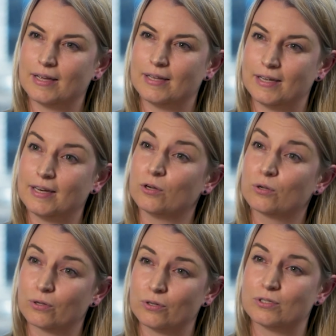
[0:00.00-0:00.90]
It
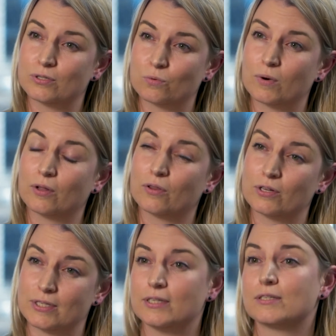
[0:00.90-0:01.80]
includes as well
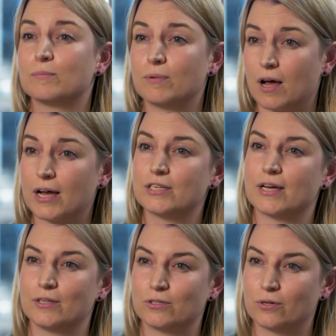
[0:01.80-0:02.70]
those in the supply chain,